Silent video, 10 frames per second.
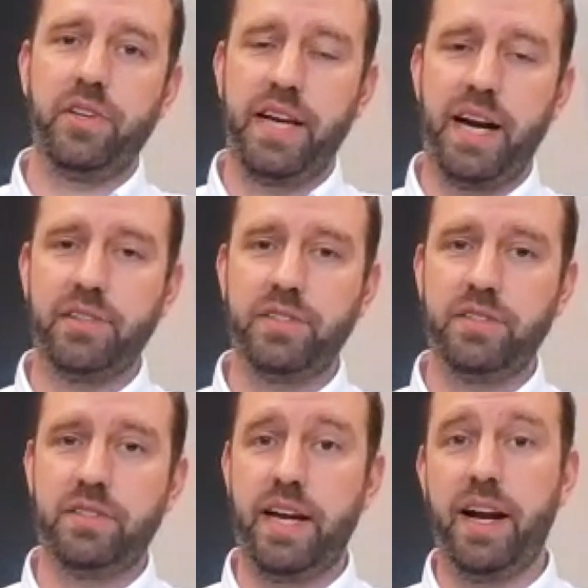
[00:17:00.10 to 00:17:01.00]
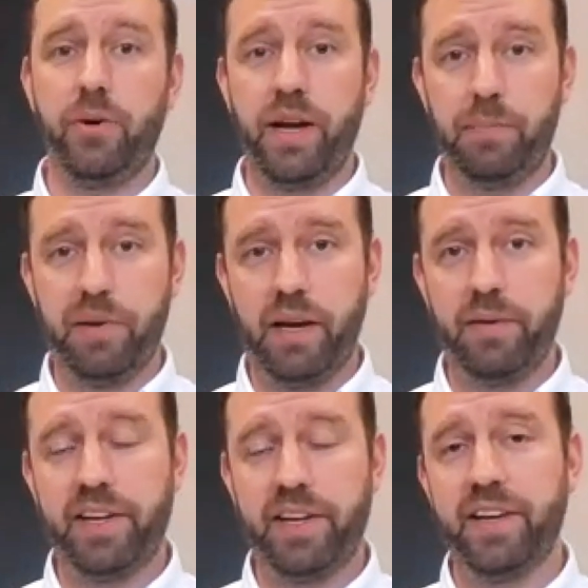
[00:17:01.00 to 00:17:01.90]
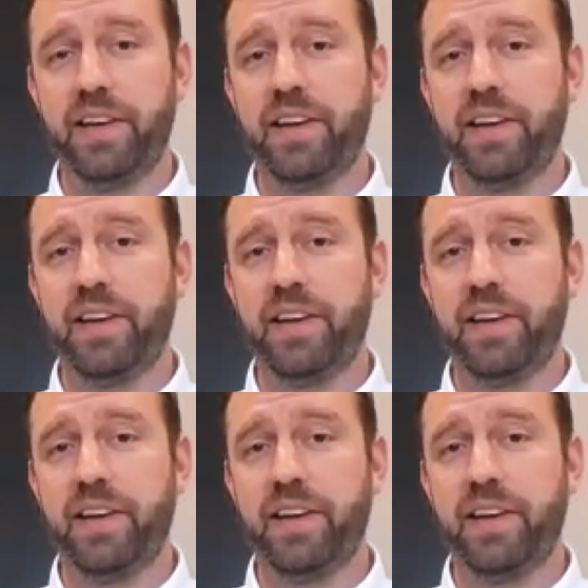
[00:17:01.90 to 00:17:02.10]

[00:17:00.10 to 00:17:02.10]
early thousands, the heroin epidemic,